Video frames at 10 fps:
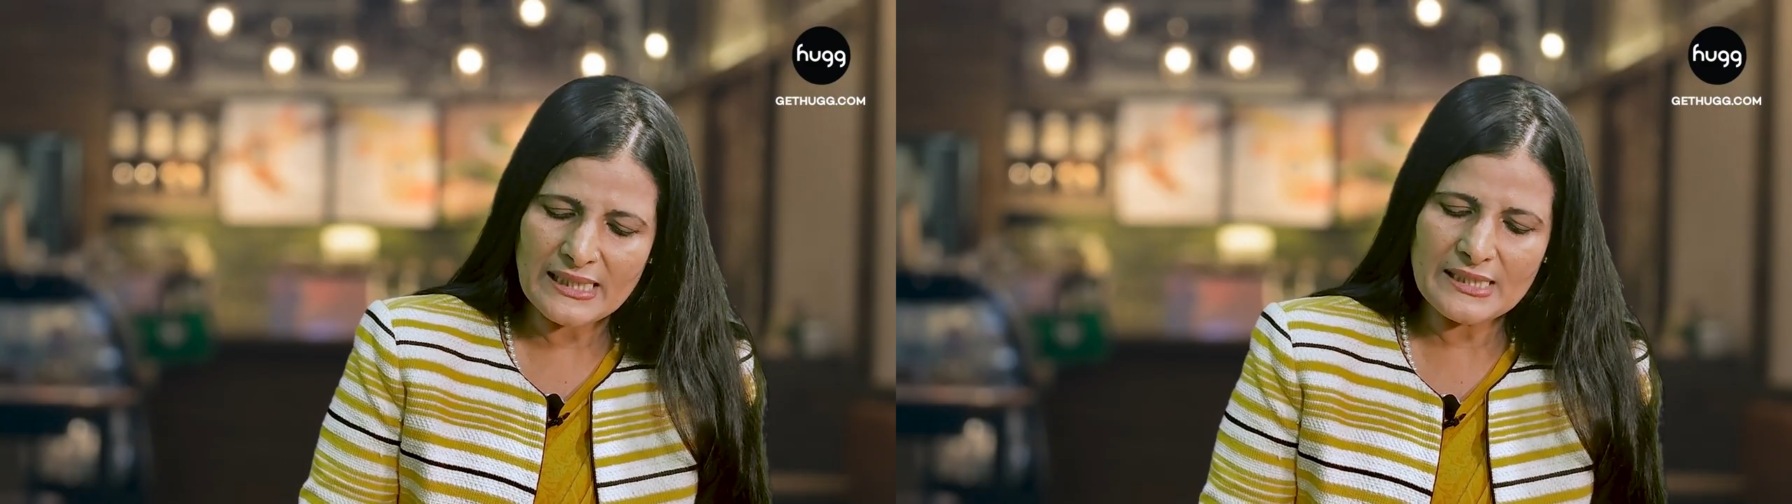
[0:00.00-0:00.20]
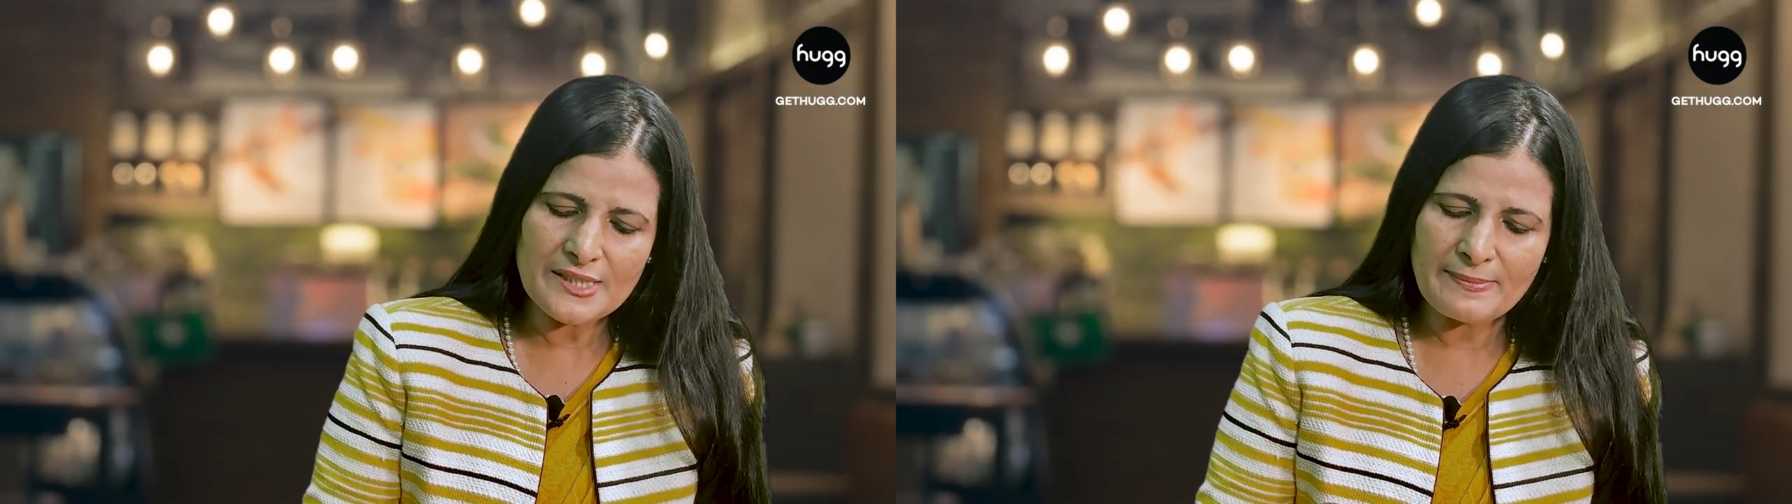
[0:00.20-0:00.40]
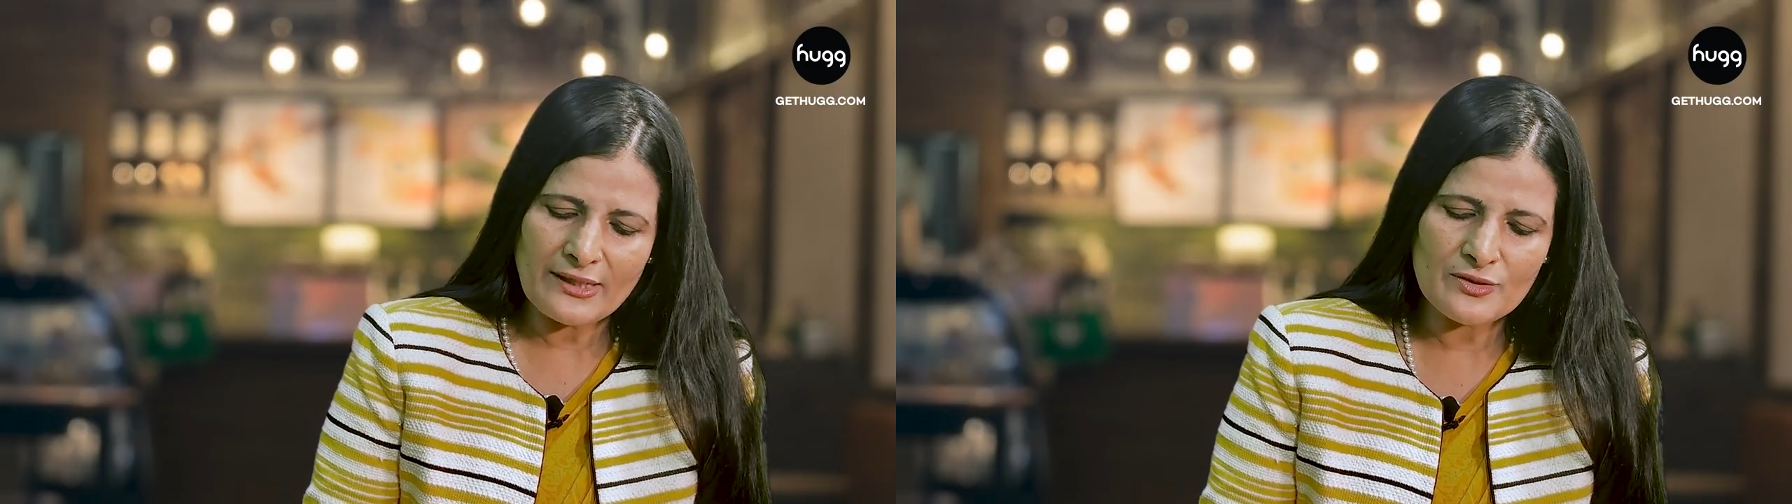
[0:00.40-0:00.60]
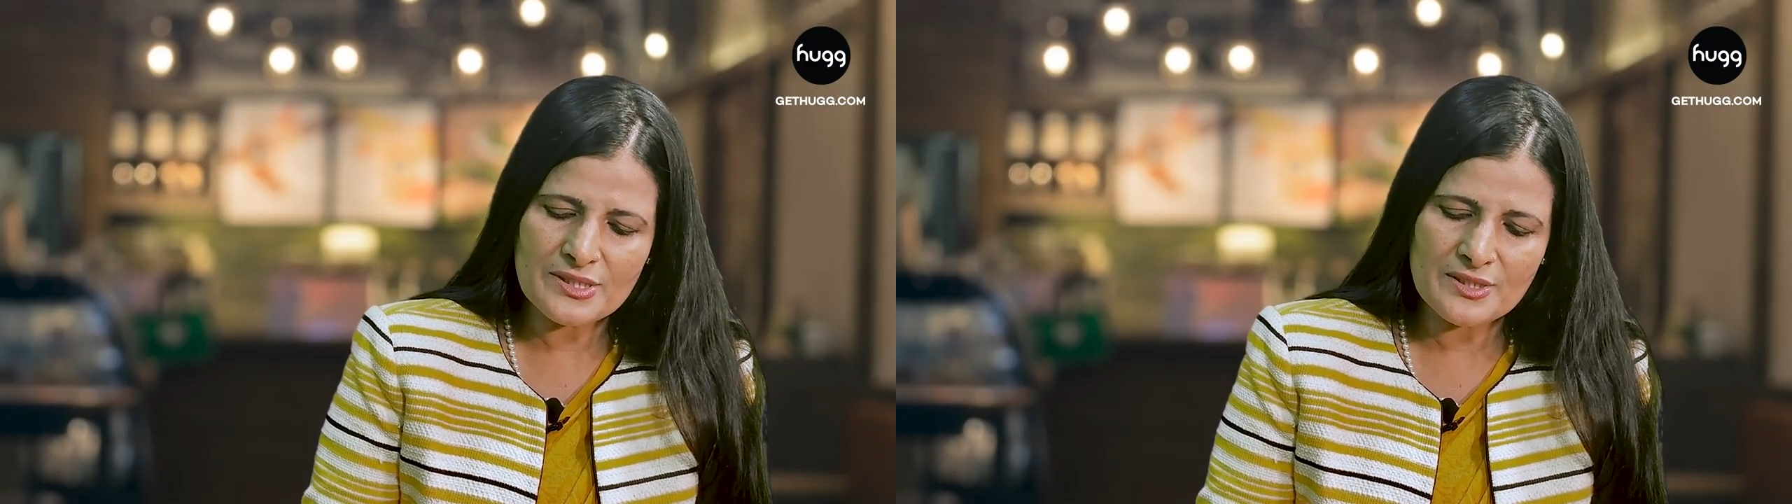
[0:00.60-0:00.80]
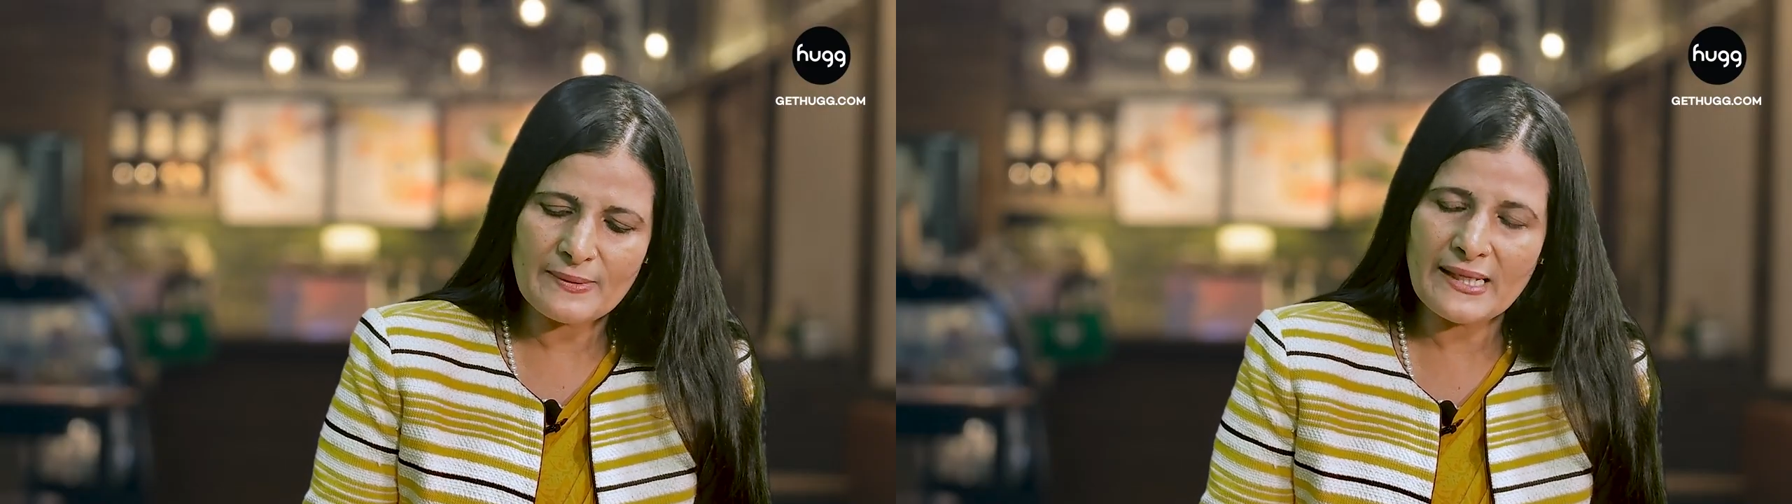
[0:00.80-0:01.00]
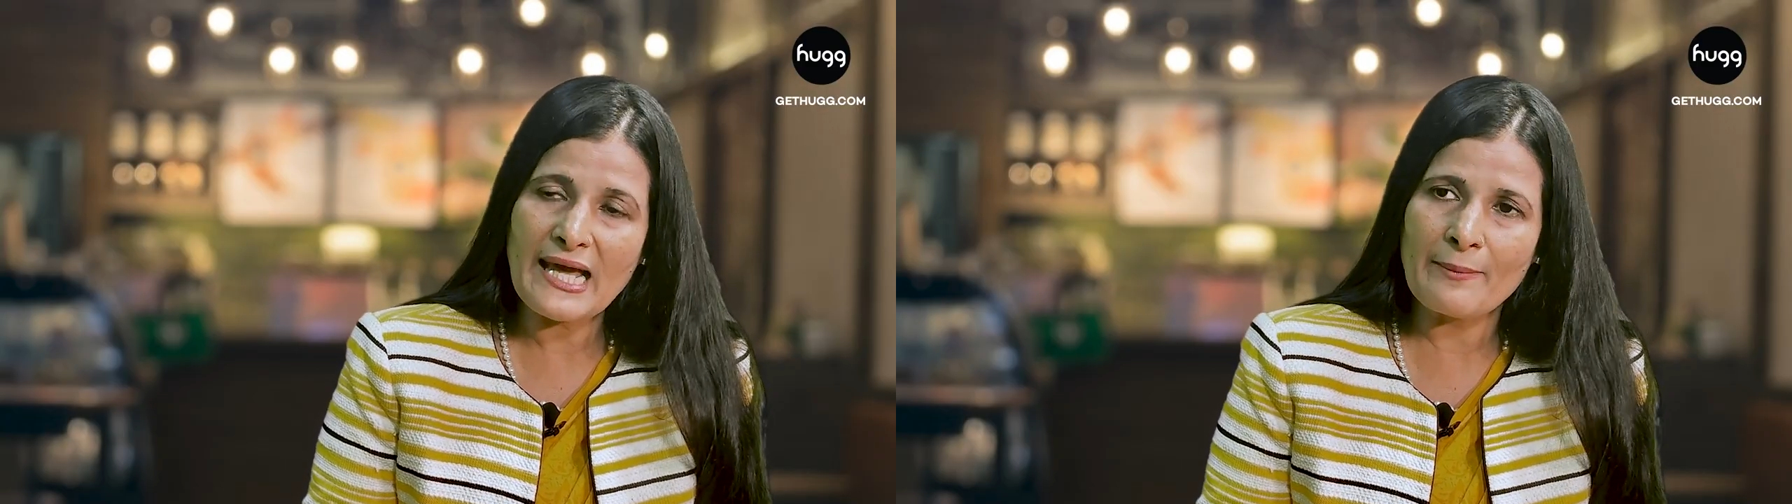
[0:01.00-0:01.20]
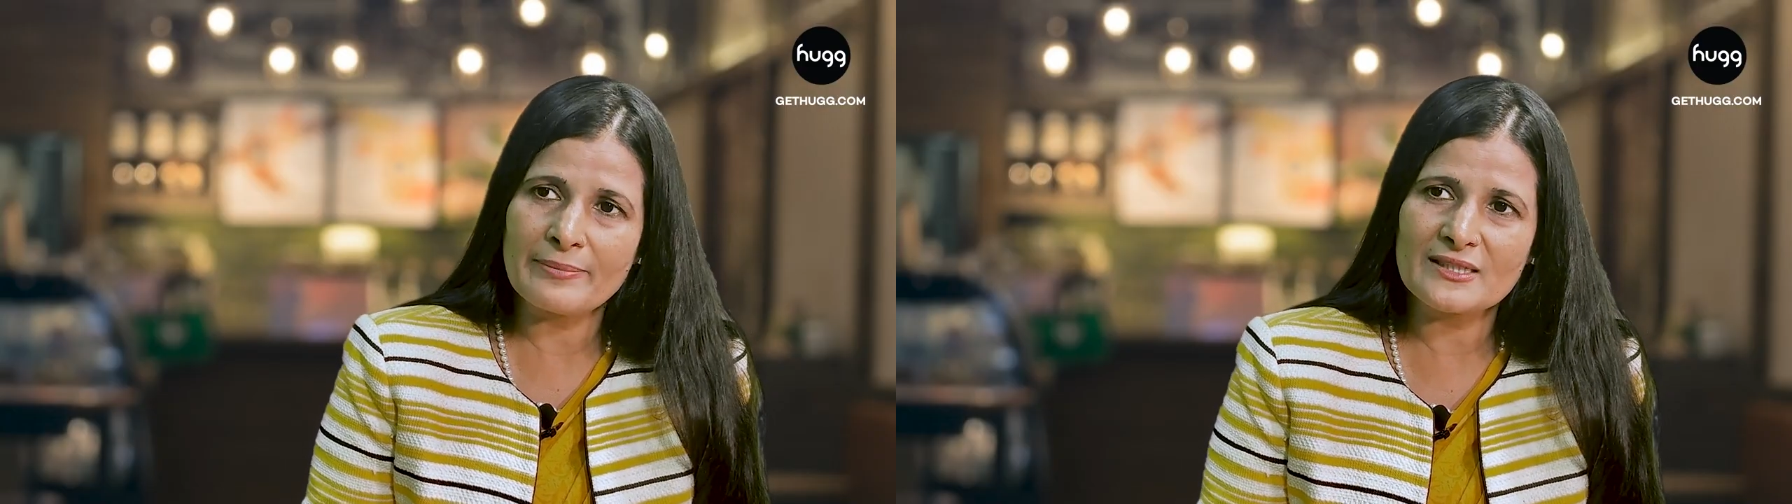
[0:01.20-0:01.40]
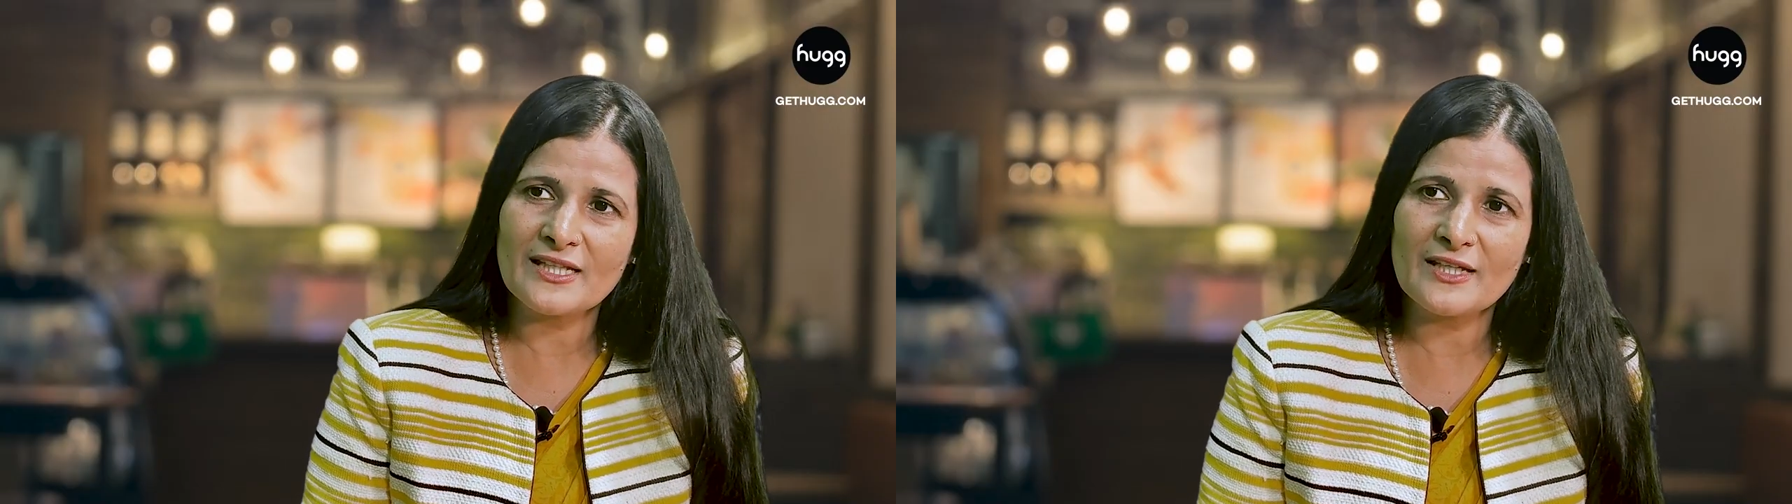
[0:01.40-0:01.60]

gut dysbiosis will happen.